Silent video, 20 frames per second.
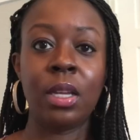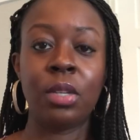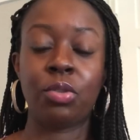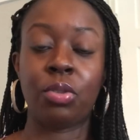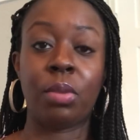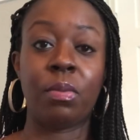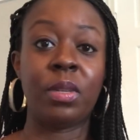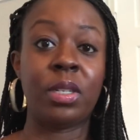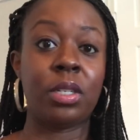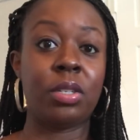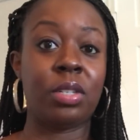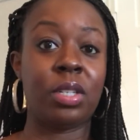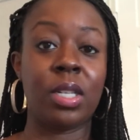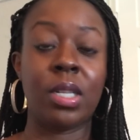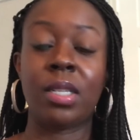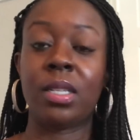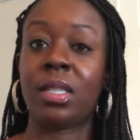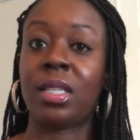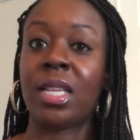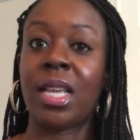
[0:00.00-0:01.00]
So I'm
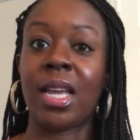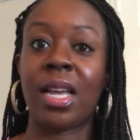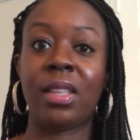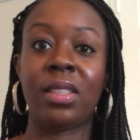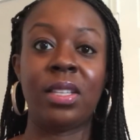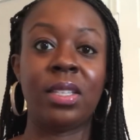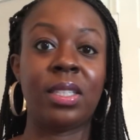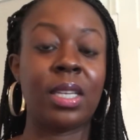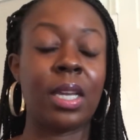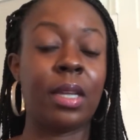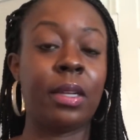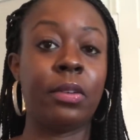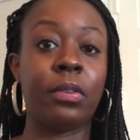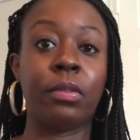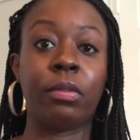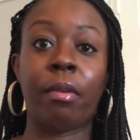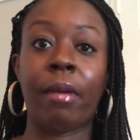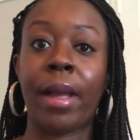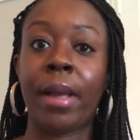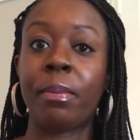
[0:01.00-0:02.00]
interested to see how this kind
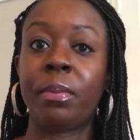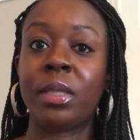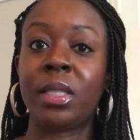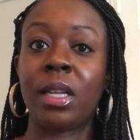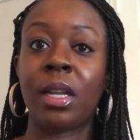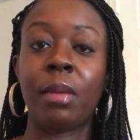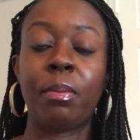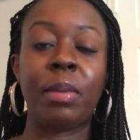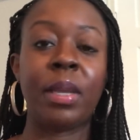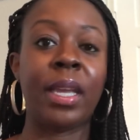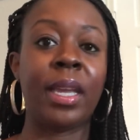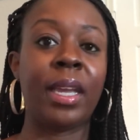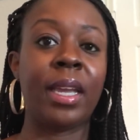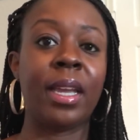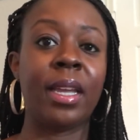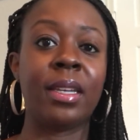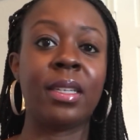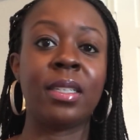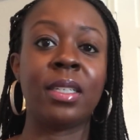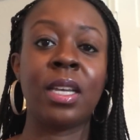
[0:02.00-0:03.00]
of wraps up
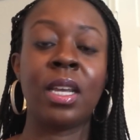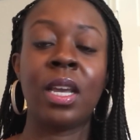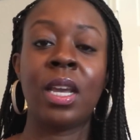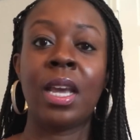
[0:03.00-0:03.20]
and